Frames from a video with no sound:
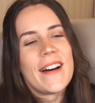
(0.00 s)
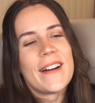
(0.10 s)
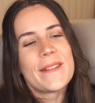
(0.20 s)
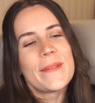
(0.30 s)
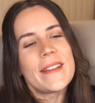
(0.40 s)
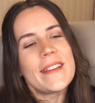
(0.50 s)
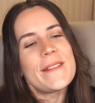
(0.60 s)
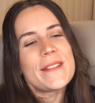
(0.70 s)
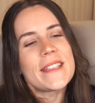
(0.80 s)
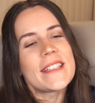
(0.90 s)
But
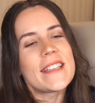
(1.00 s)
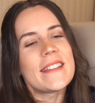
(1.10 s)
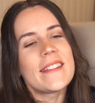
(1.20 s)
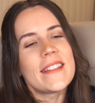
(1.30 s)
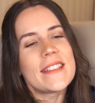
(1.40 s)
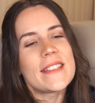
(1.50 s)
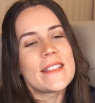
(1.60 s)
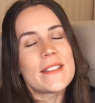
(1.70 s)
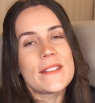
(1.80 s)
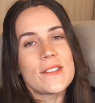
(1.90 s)
he says that this
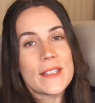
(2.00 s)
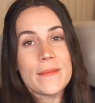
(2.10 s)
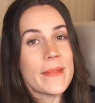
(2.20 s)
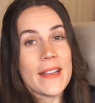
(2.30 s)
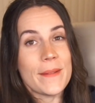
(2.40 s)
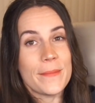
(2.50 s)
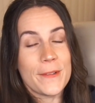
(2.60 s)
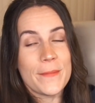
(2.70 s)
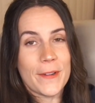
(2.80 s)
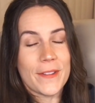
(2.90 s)
is just a made-up
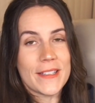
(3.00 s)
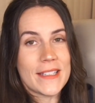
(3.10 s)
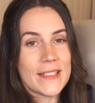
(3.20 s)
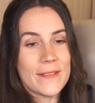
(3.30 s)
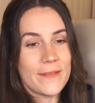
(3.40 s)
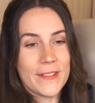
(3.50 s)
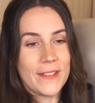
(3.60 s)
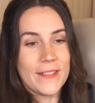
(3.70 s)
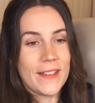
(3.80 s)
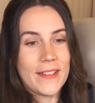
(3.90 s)
rumor. This isn't
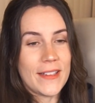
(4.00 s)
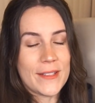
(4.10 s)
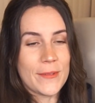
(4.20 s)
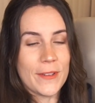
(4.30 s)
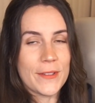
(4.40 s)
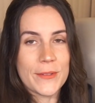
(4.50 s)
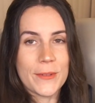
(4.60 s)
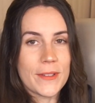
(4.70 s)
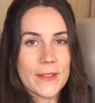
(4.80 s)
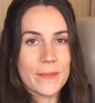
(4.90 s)
real. None of that's real.
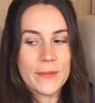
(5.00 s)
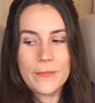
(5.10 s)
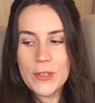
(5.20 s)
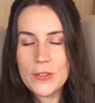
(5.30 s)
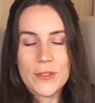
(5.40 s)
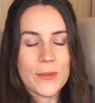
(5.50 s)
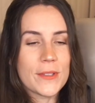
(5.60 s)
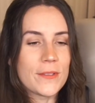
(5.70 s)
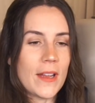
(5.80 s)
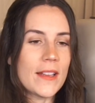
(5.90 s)
The Witcher
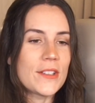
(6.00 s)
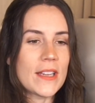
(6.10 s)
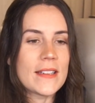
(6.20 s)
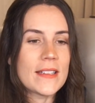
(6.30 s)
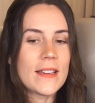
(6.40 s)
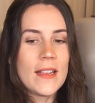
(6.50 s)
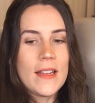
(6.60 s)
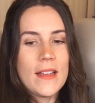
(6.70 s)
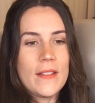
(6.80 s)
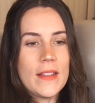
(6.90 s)
swords are not enchanted.
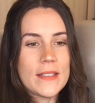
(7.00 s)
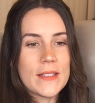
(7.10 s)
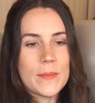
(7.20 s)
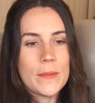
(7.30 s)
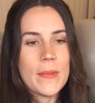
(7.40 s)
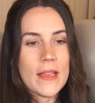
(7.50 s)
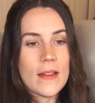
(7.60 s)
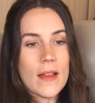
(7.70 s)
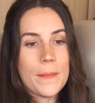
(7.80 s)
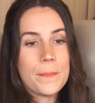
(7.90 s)
This has been made
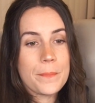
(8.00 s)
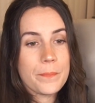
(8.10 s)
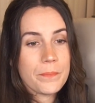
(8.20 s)
up.